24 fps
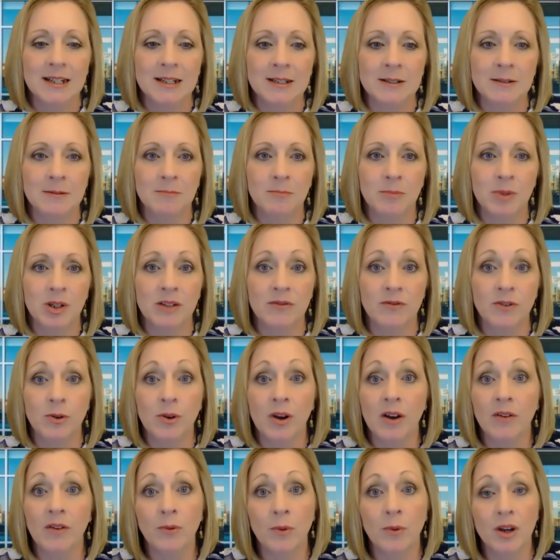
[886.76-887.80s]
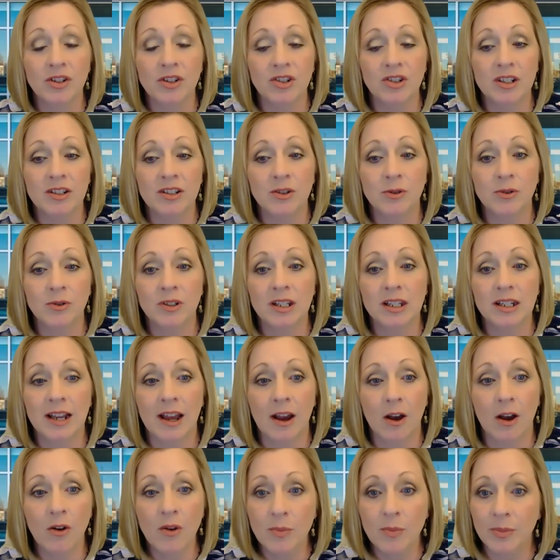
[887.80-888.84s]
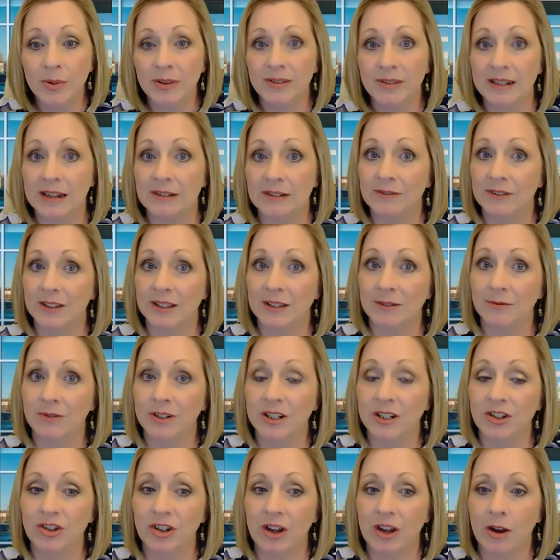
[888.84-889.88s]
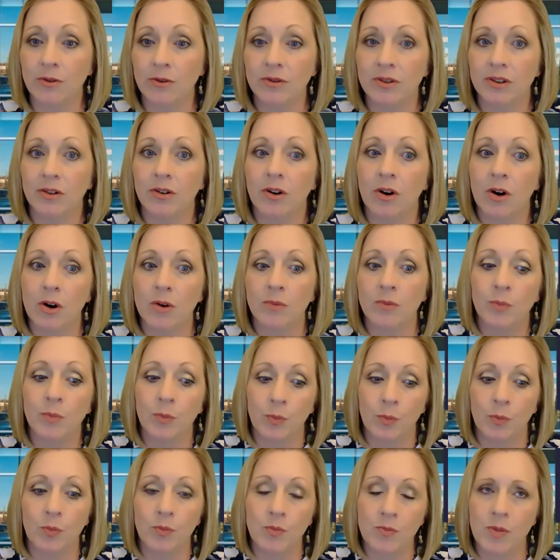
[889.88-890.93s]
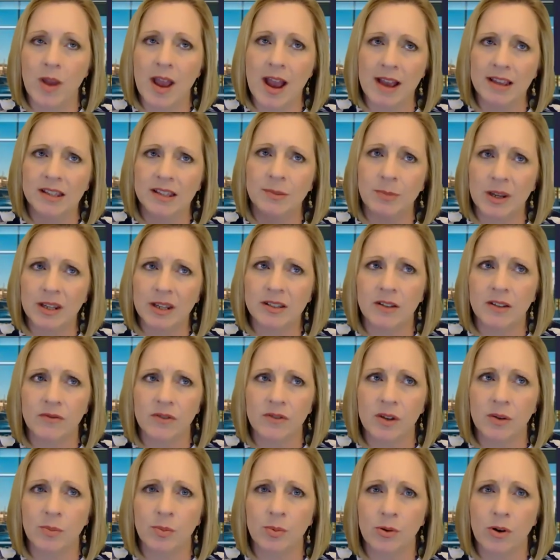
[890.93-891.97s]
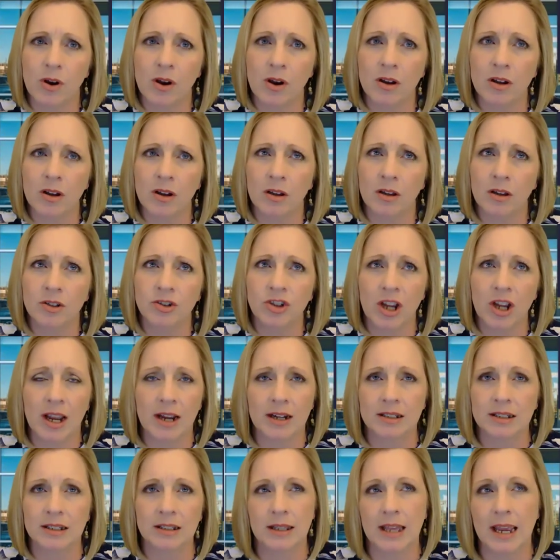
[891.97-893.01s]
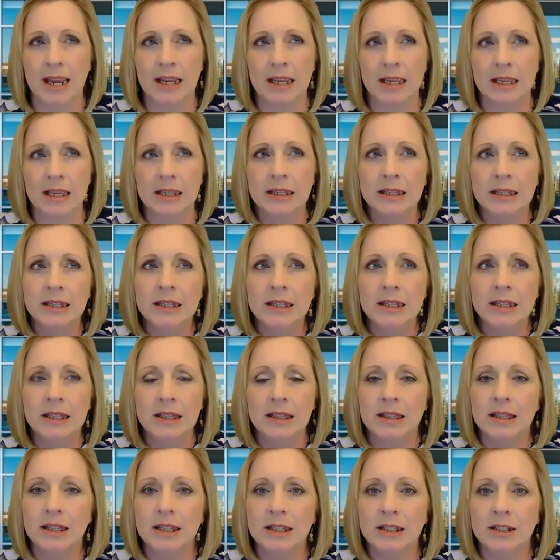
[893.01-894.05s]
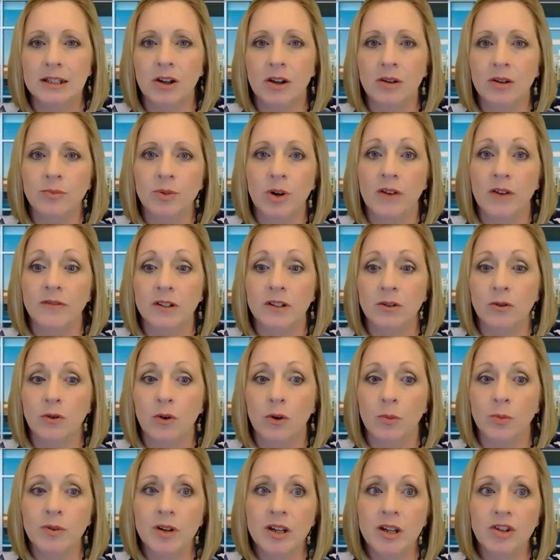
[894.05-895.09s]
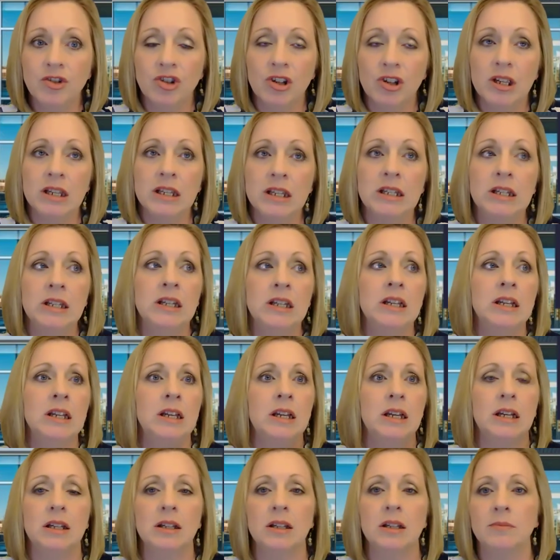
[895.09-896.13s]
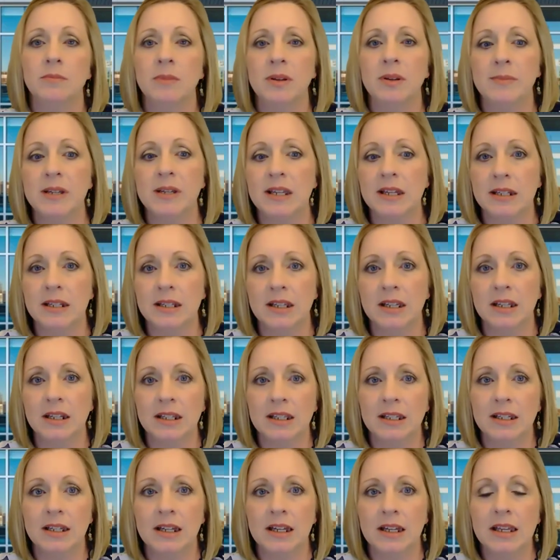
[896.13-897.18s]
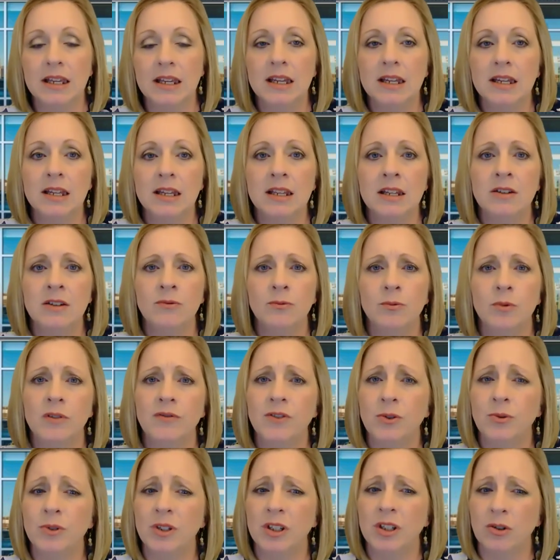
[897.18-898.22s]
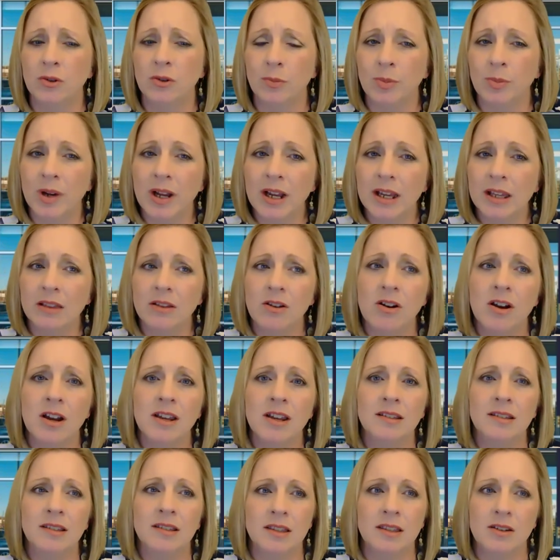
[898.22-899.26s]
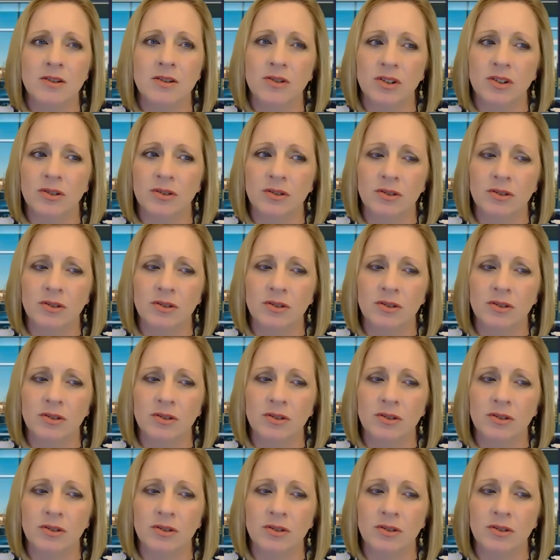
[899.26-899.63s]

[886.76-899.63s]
But if you have questions or need help, definitely reach out. There are aspects of the project, like the nonprofit incorporation, maybe getting an EIN, reviewing your bylaws.